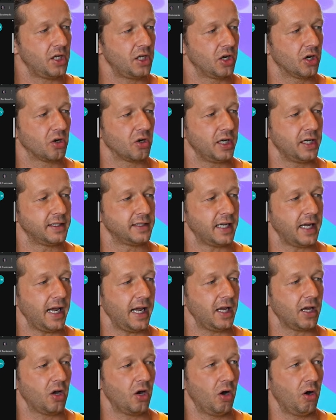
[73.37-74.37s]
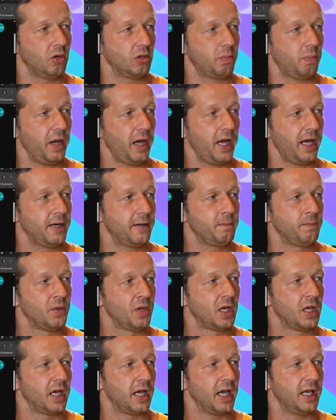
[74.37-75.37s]
here is a code pen,
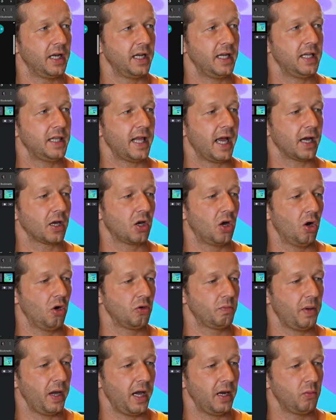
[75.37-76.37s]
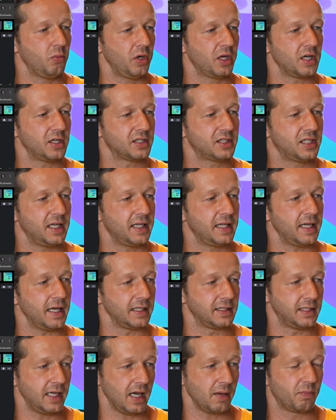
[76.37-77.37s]
and in that code pen we can see the
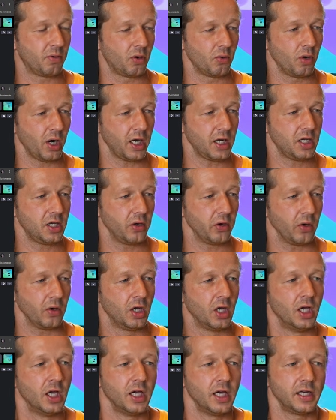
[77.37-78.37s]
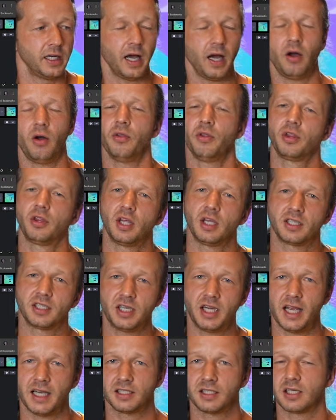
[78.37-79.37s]
example right here. Now the
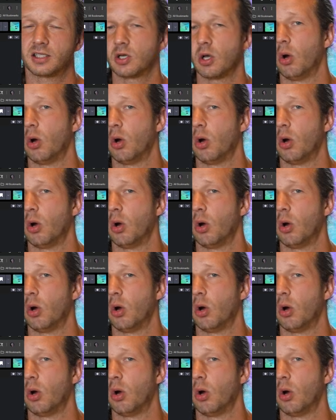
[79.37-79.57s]
C S S